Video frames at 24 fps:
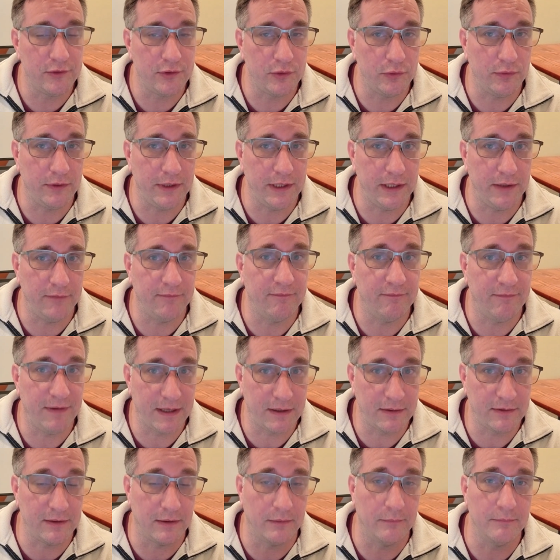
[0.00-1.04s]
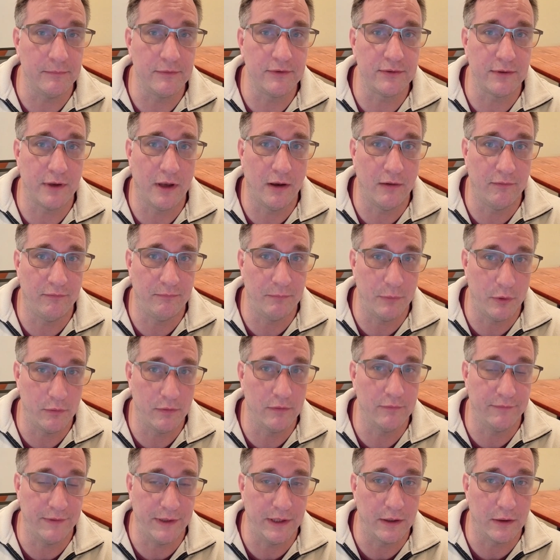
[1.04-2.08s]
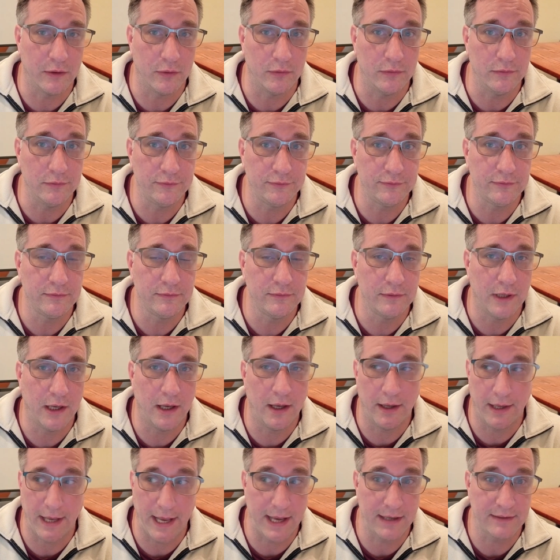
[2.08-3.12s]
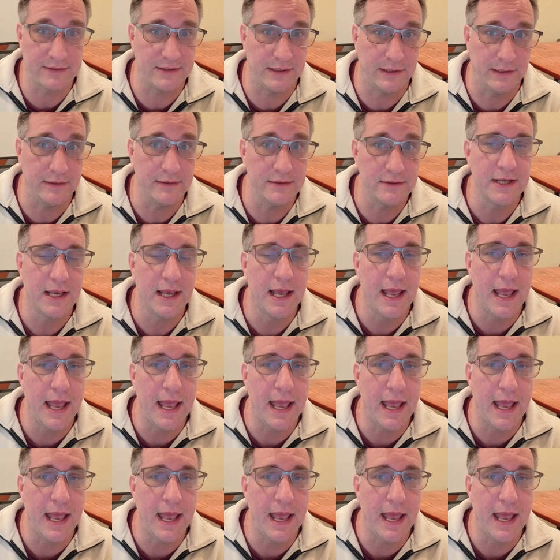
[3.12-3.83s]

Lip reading: to the victims of motor vehicles accidents.